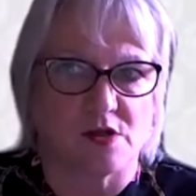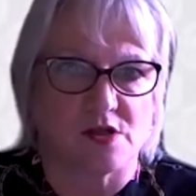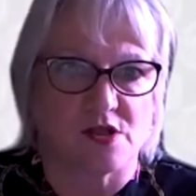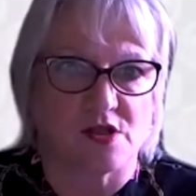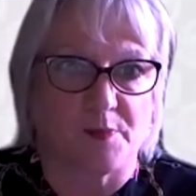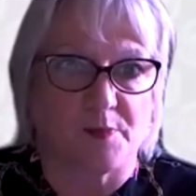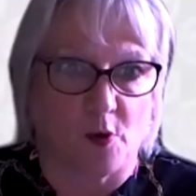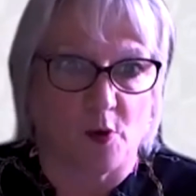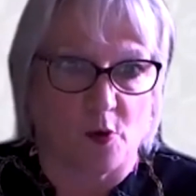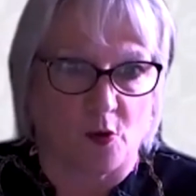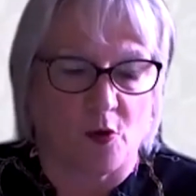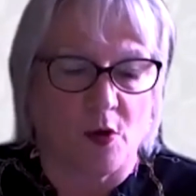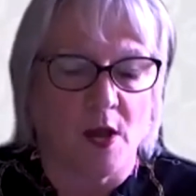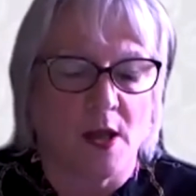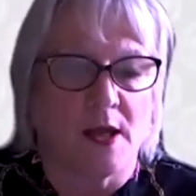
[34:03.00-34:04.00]

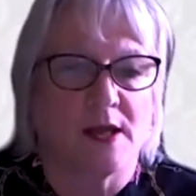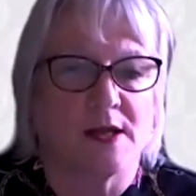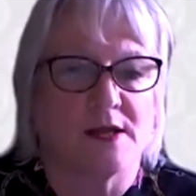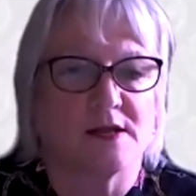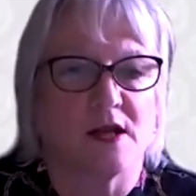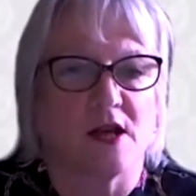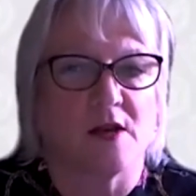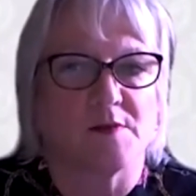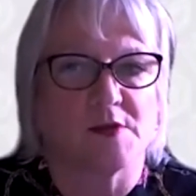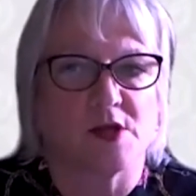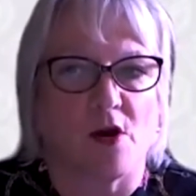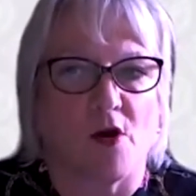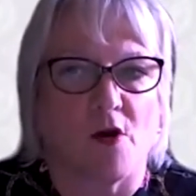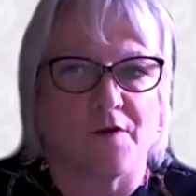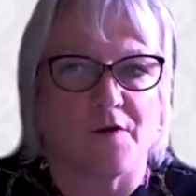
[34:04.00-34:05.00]
support, in terms
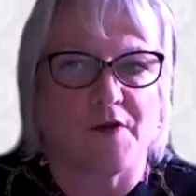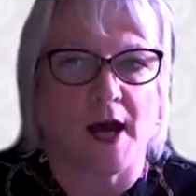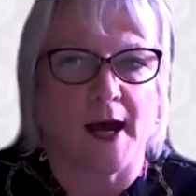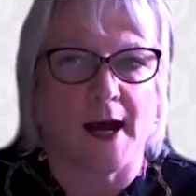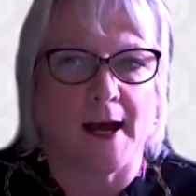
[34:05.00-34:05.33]
of